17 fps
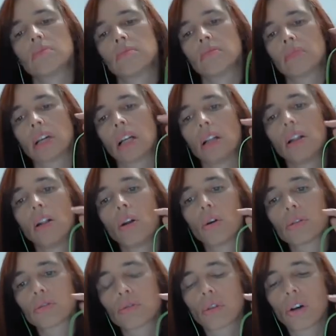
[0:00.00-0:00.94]
a
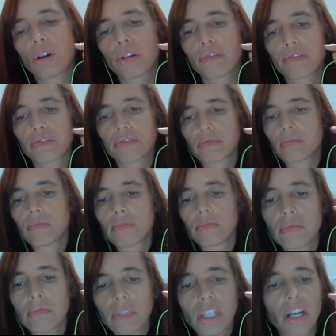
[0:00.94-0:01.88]
lot of
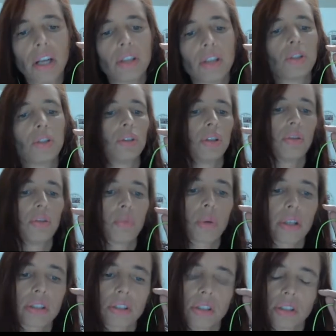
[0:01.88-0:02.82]

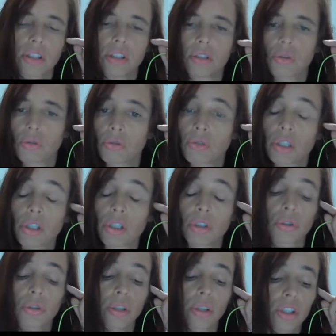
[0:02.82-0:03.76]
universities or
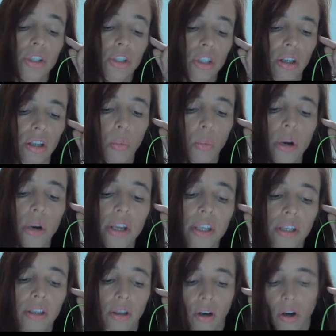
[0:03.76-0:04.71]
research
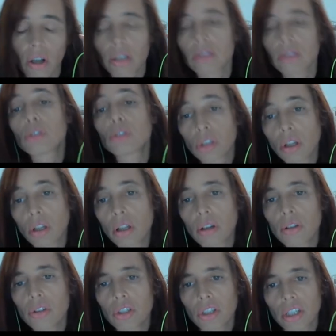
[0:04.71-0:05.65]
working on
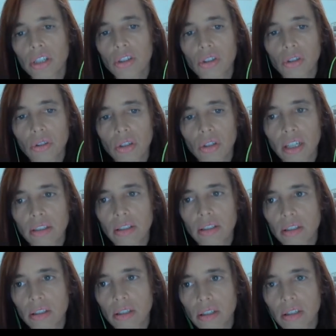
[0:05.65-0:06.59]
solutions. So
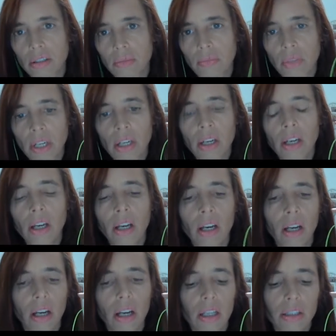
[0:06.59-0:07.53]
that's a
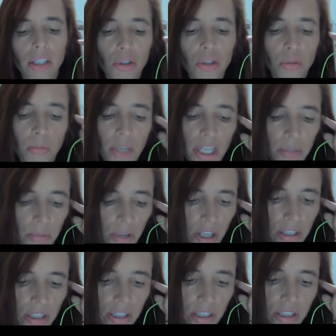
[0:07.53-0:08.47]
newspaper
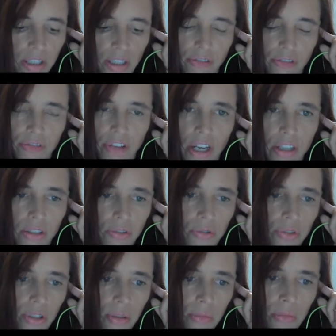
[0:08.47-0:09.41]
article I found
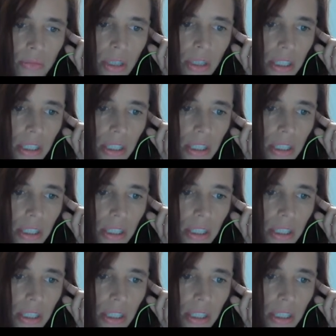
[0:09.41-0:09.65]
from